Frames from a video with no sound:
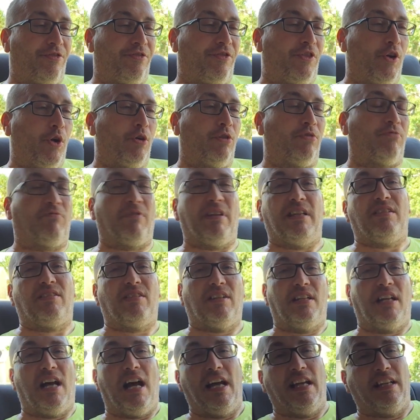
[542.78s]
third
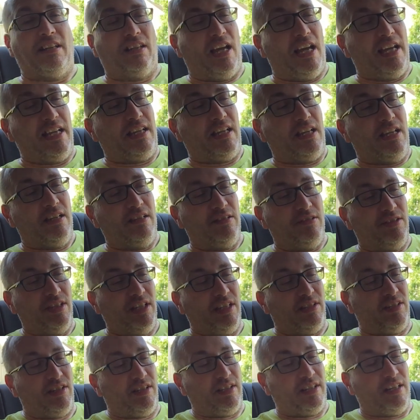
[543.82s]
reason I like
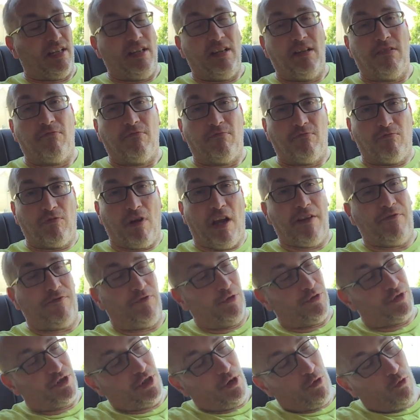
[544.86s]
this
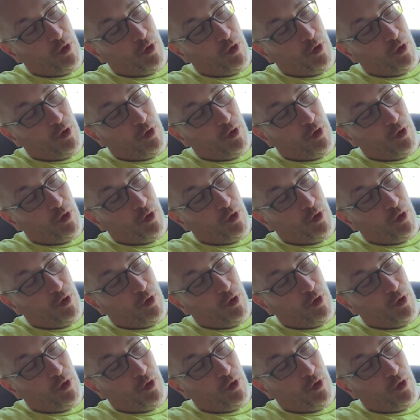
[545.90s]
rifle so